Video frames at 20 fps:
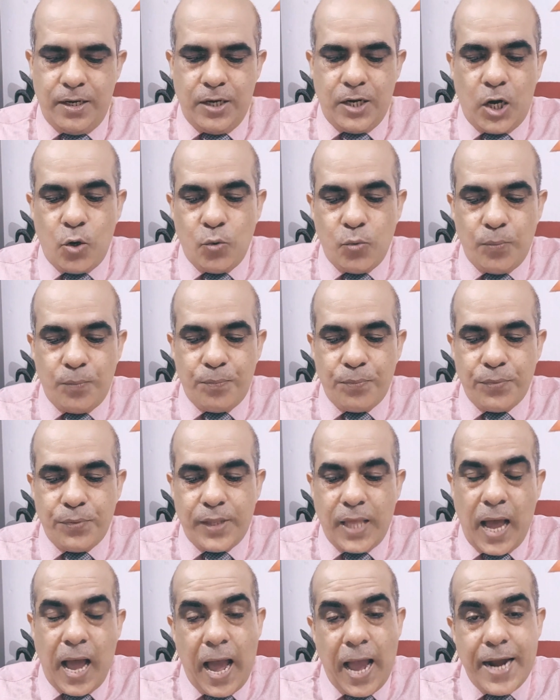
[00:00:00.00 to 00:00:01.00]
Now,
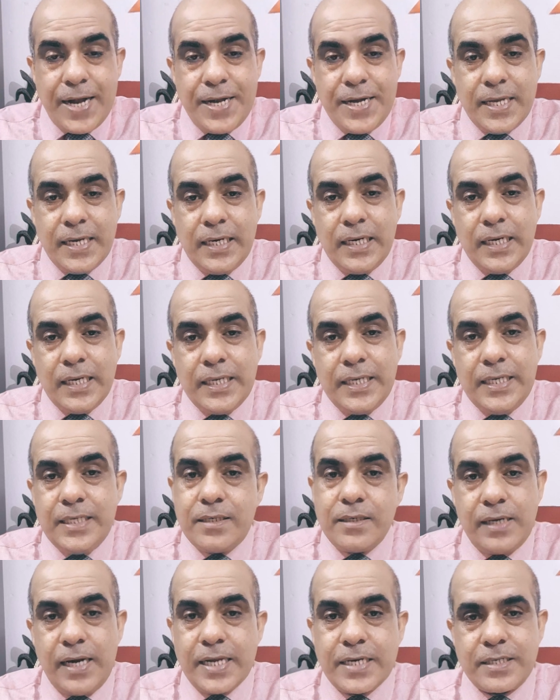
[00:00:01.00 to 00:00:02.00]
the ideal
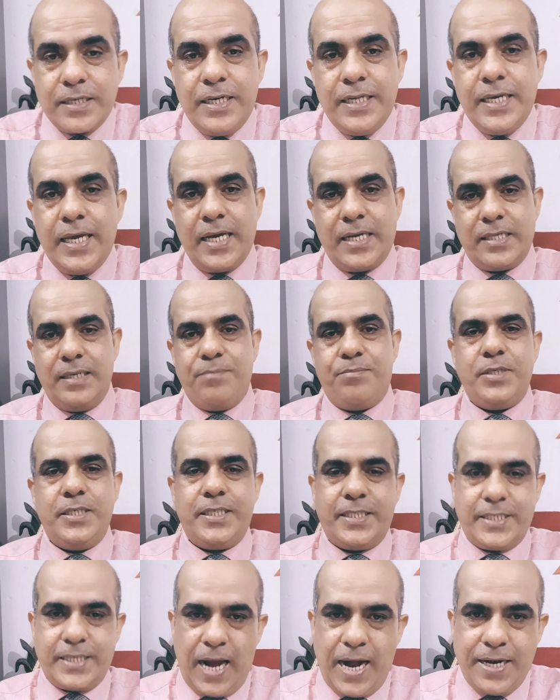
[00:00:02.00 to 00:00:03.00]
internationally
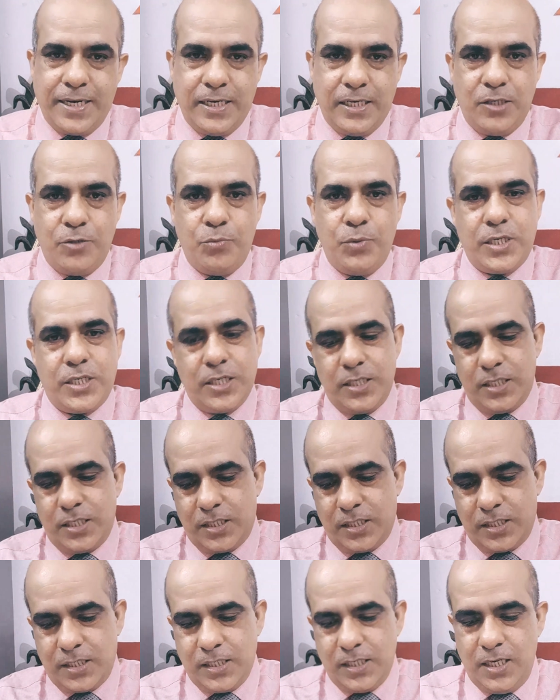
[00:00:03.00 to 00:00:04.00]
accepted standard, which
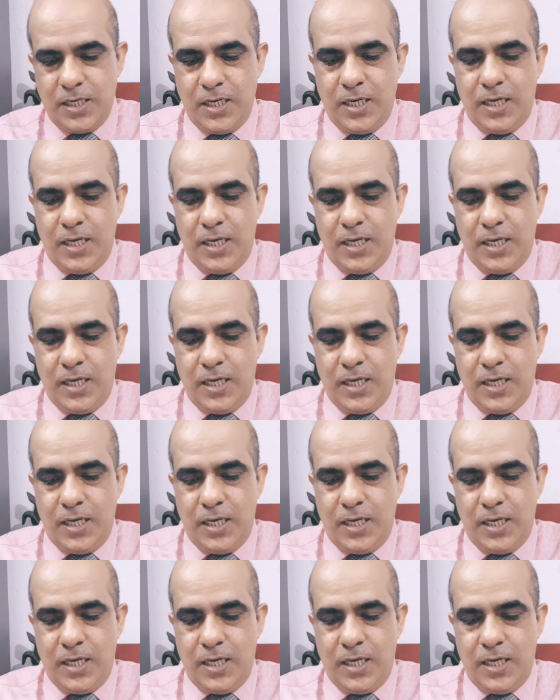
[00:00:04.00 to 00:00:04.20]
is